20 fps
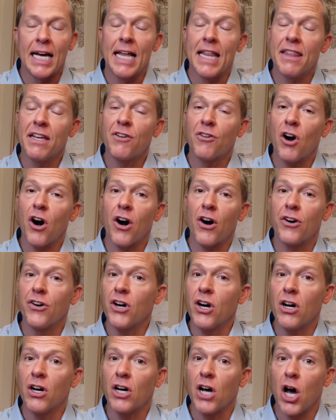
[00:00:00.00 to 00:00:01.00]
There
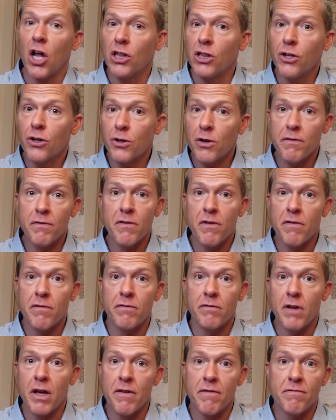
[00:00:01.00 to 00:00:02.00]
are a lot of
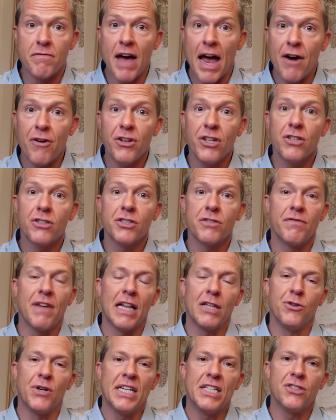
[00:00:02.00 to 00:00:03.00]
various
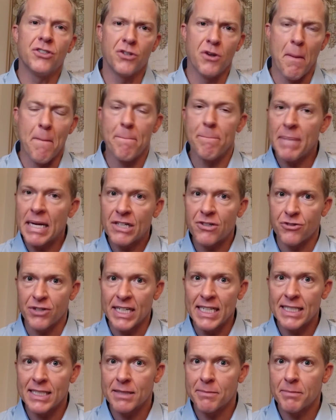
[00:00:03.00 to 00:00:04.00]
valuation
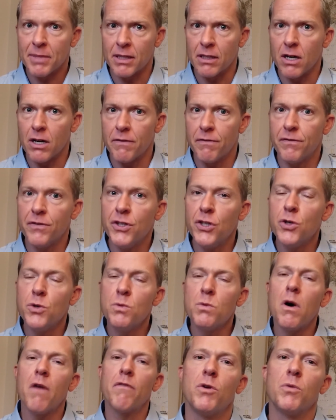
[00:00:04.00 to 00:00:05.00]
metrics, but a
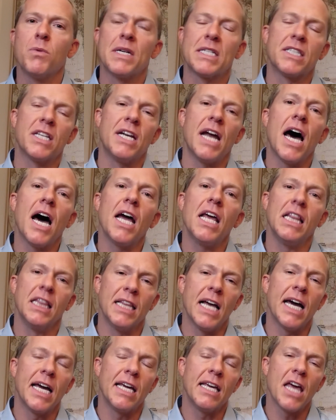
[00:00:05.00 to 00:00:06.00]
few ones that I
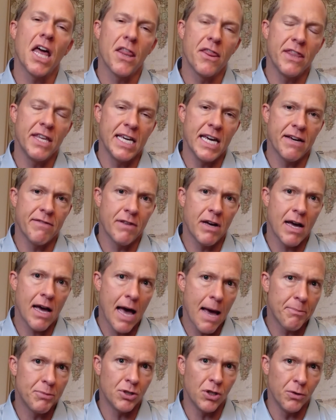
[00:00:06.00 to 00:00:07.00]
like the
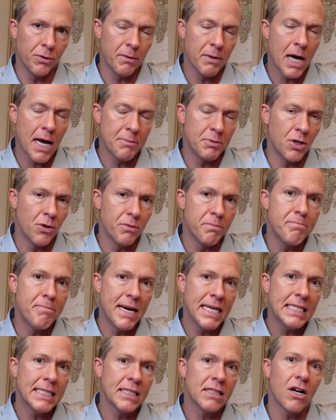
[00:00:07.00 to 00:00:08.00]
absolute
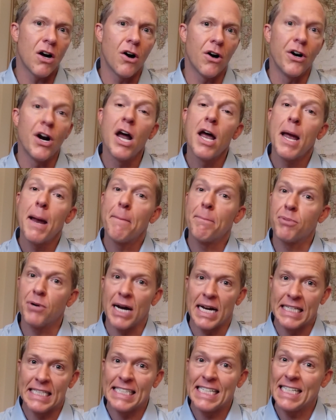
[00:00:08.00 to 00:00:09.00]
best are
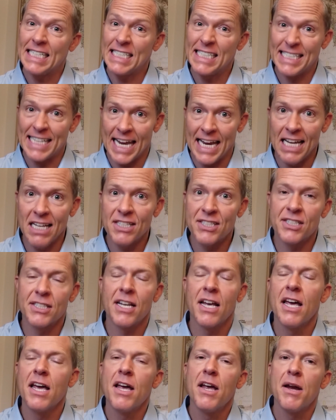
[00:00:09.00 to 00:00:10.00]
price
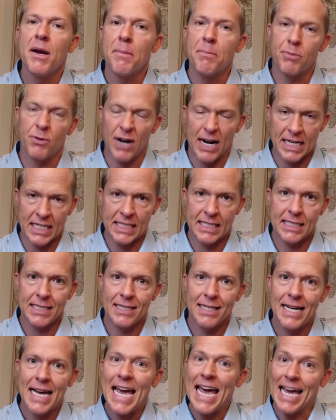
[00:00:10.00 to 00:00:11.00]
sales, price
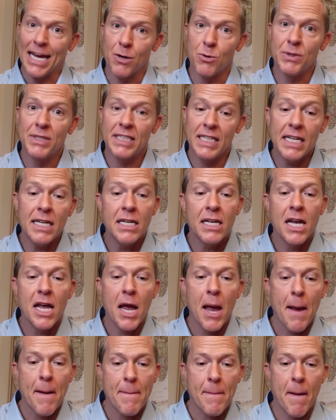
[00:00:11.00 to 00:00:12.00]
equity,
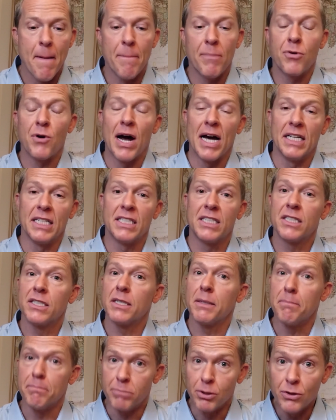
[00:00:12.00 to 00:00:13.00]
price
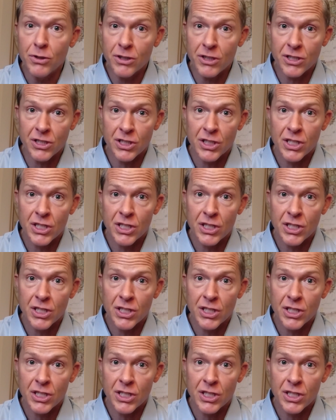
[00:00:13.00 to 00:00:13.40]
book,